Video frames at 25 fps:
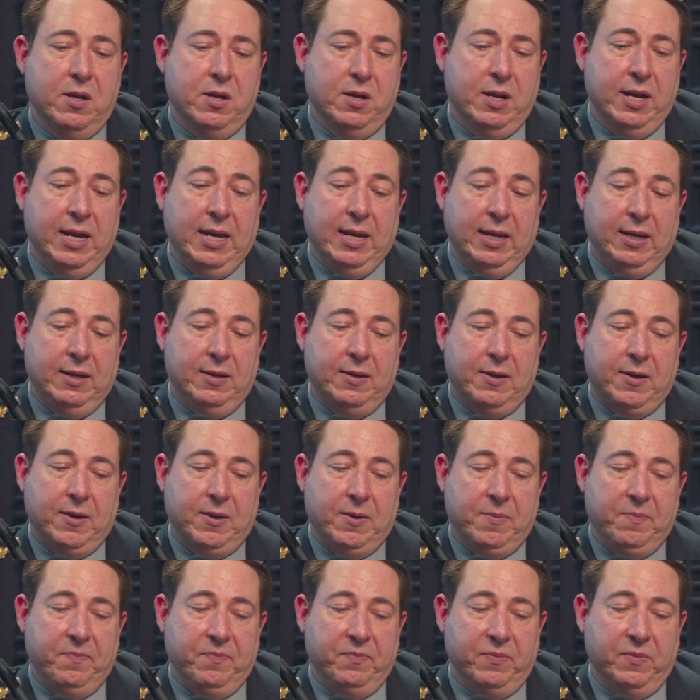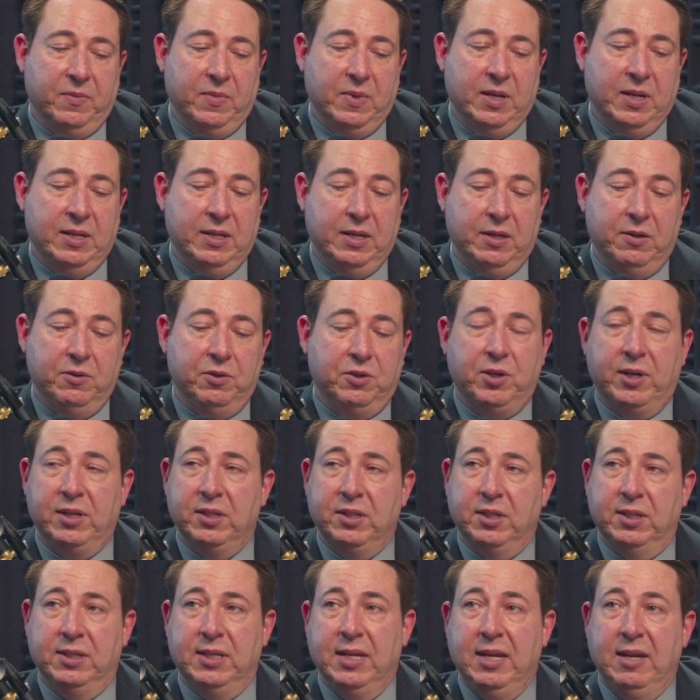and then he tries
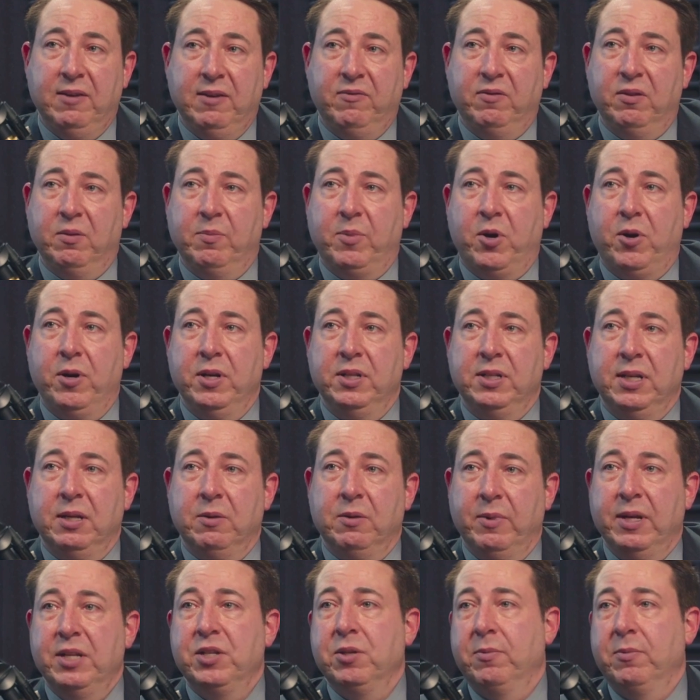to see if the parties can reach a